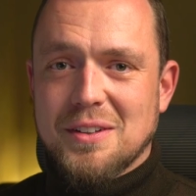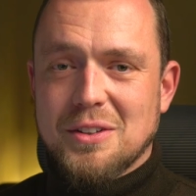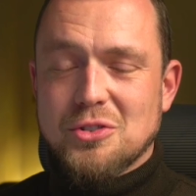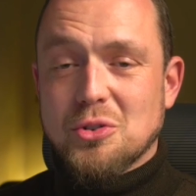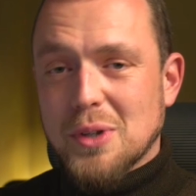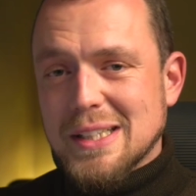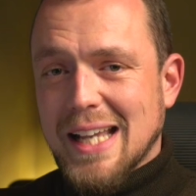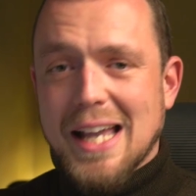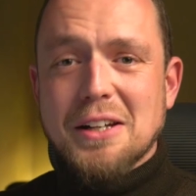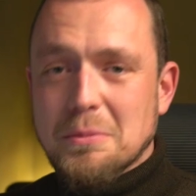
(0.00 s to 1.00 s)
So it
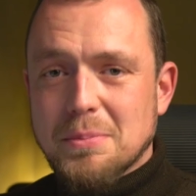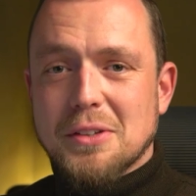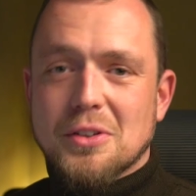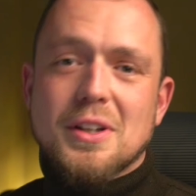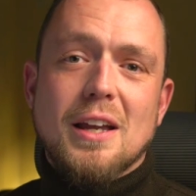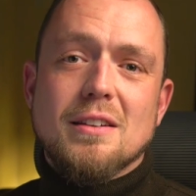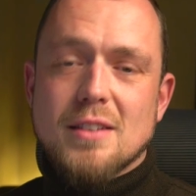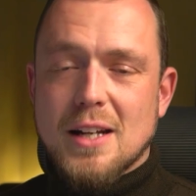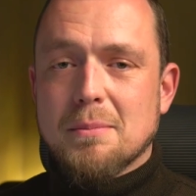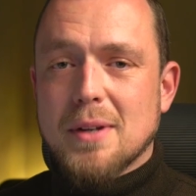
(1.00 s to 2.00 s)
cannot be the case that
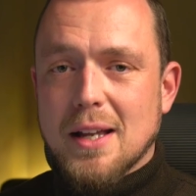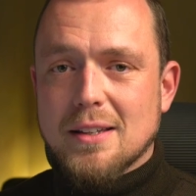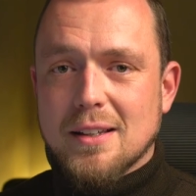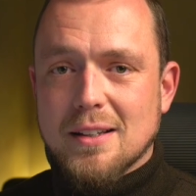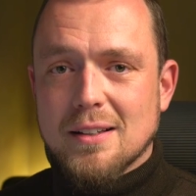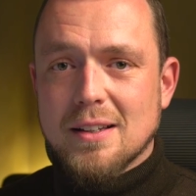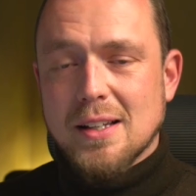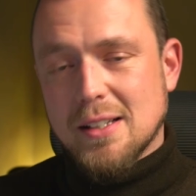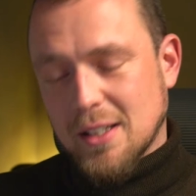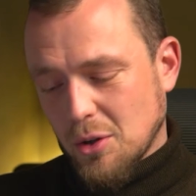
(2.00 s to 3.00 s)
I'm lacking.
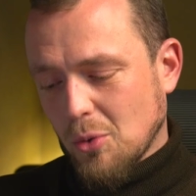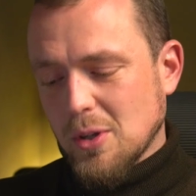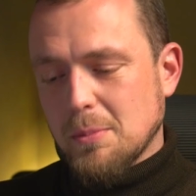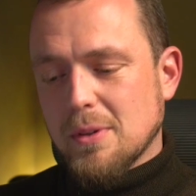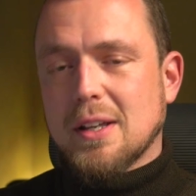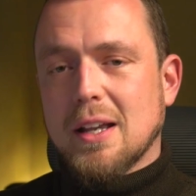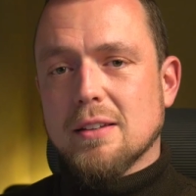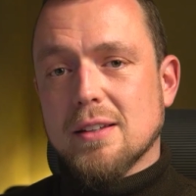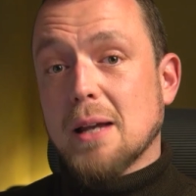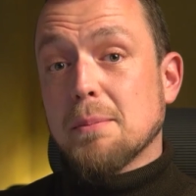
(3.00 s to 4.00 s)
It can only be the case
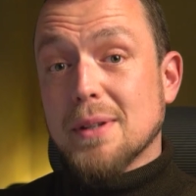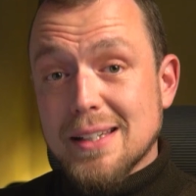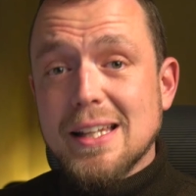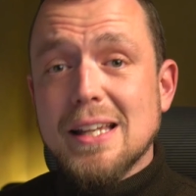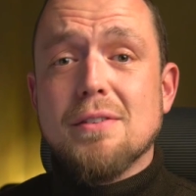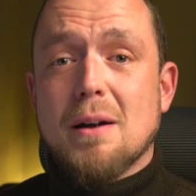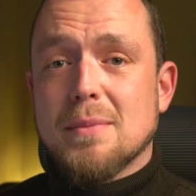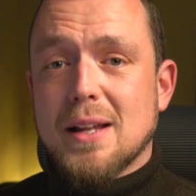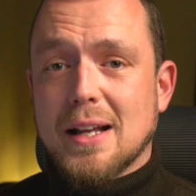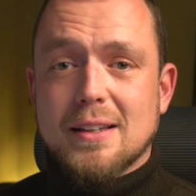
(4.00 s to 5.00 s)
that I believe I'm
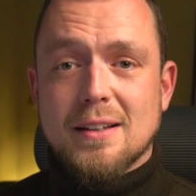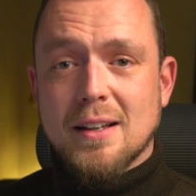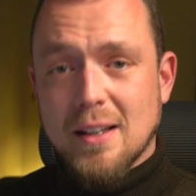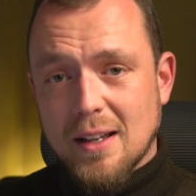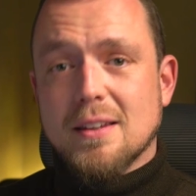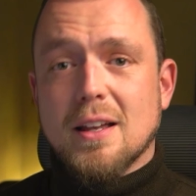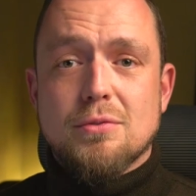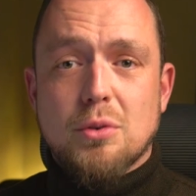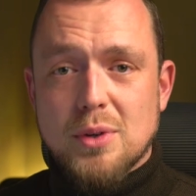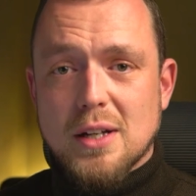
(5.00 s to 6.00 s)
lacking, and
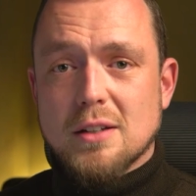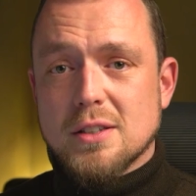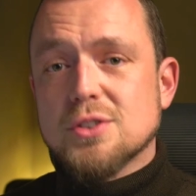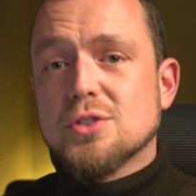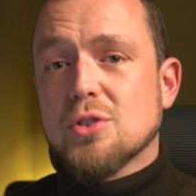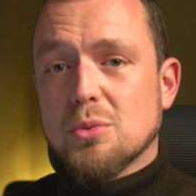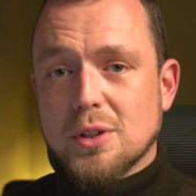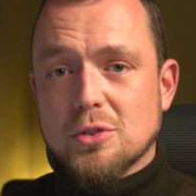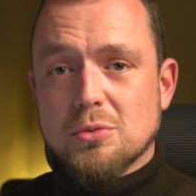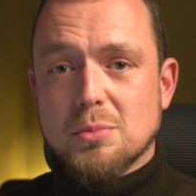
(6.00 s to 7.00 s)
therefore reality is showing
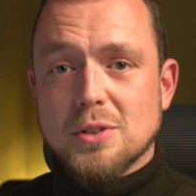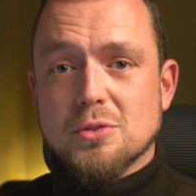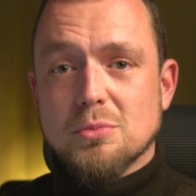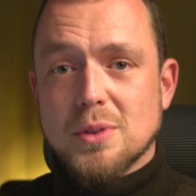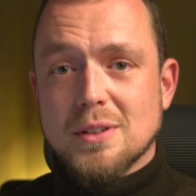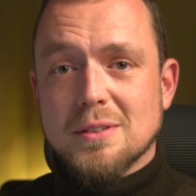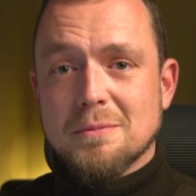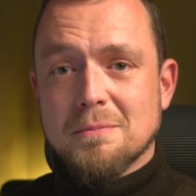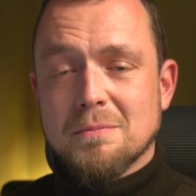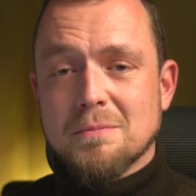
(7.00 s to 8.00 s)
to me.
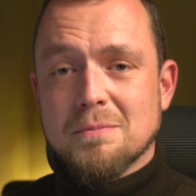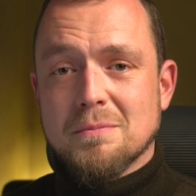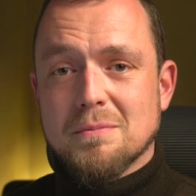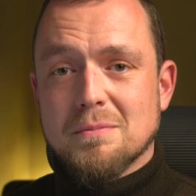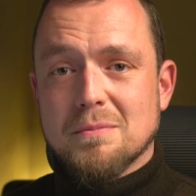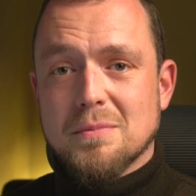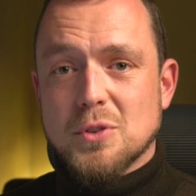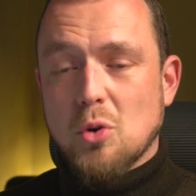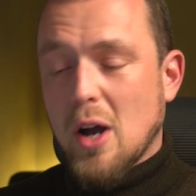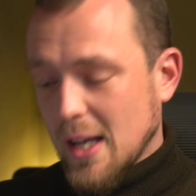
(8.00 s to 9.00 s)

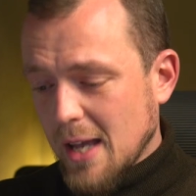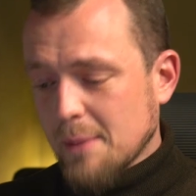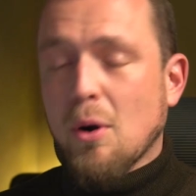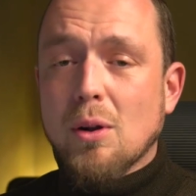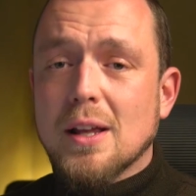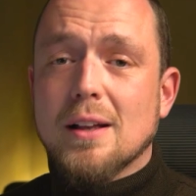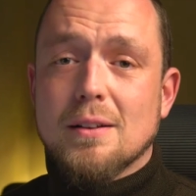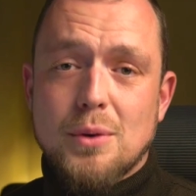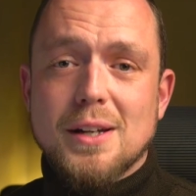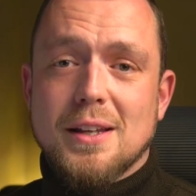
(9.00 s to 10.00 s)
So I am
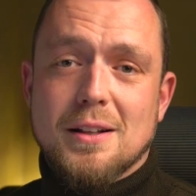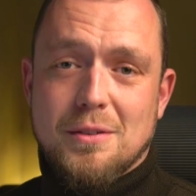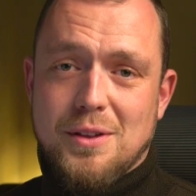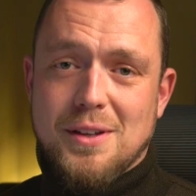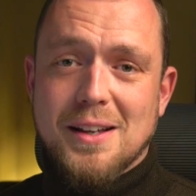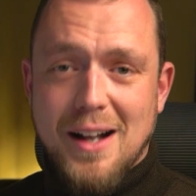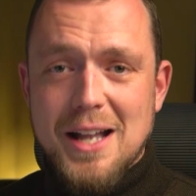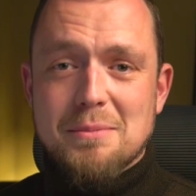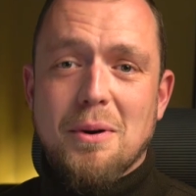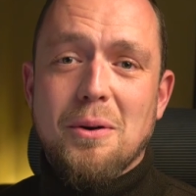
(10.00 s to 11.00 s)
already healthy. I
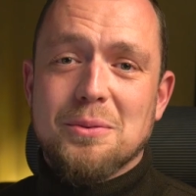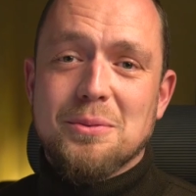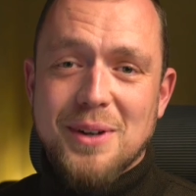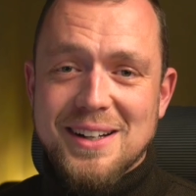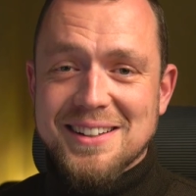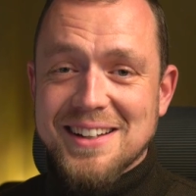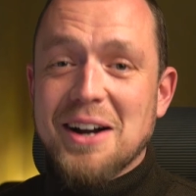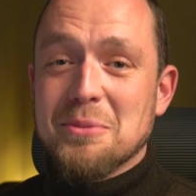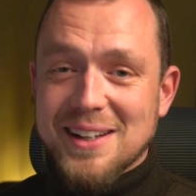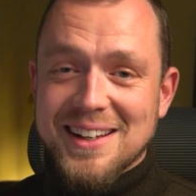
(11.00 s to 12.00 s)
am already, now
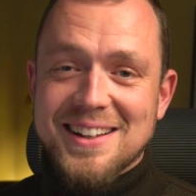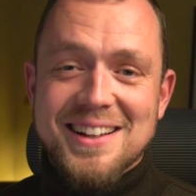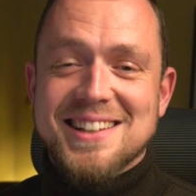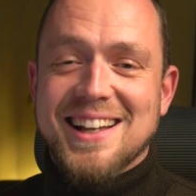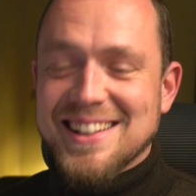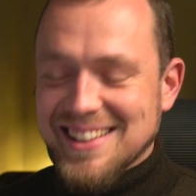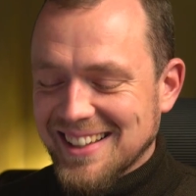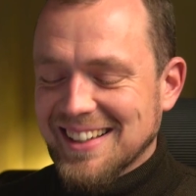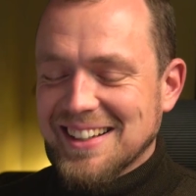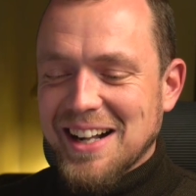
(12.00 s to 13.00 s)
I'm getting excited.
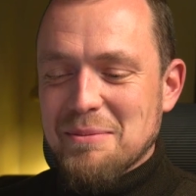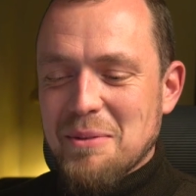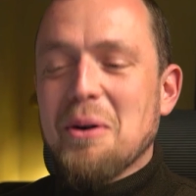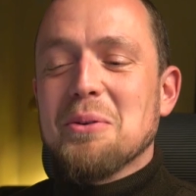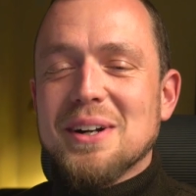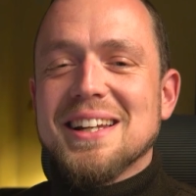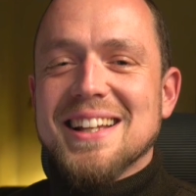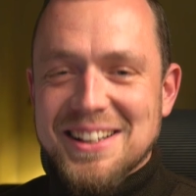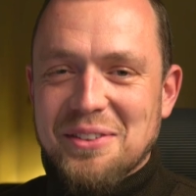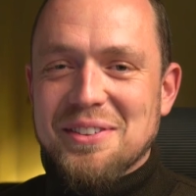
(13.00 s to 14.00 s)
I'm already
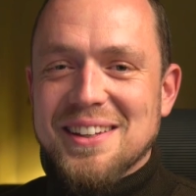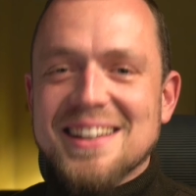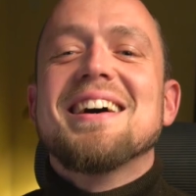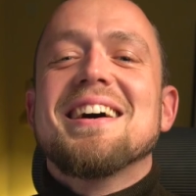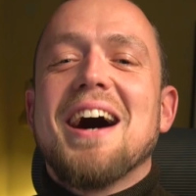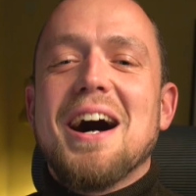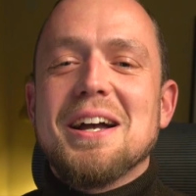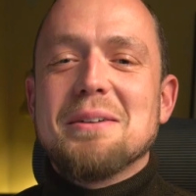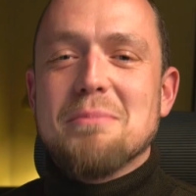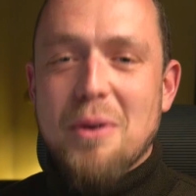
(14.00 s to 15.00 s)
healthy. I
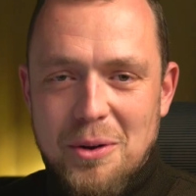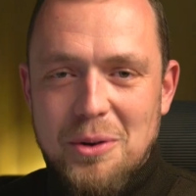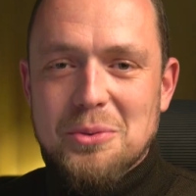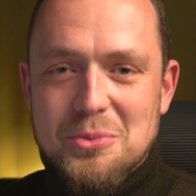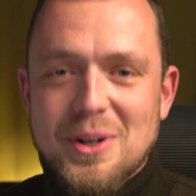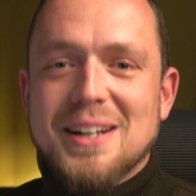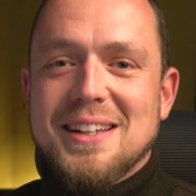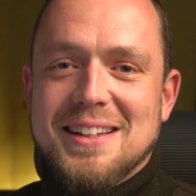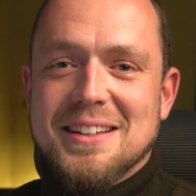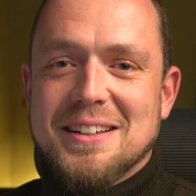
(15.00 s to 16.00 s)
am
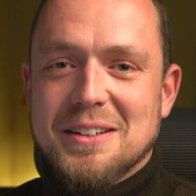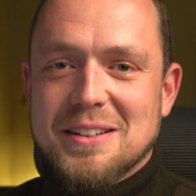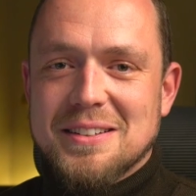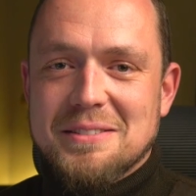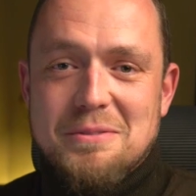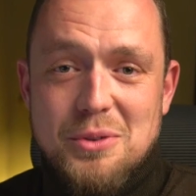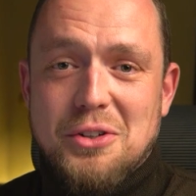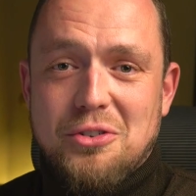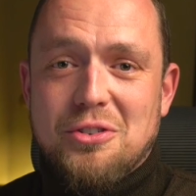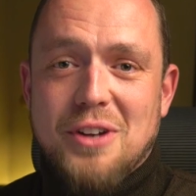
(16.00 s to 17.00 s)
already
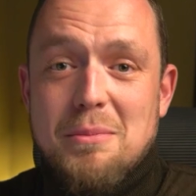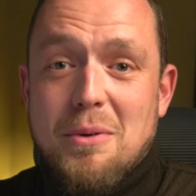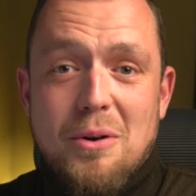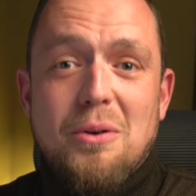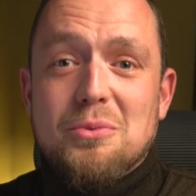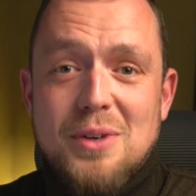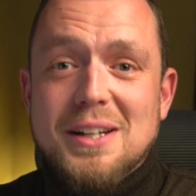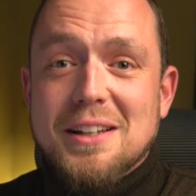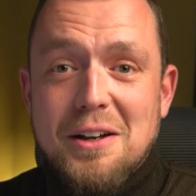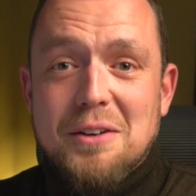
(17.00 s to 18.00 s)
rich. I'm already
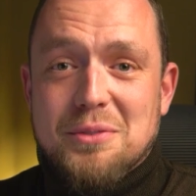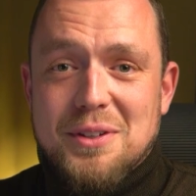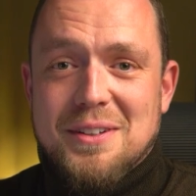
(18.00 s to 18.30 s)
loved.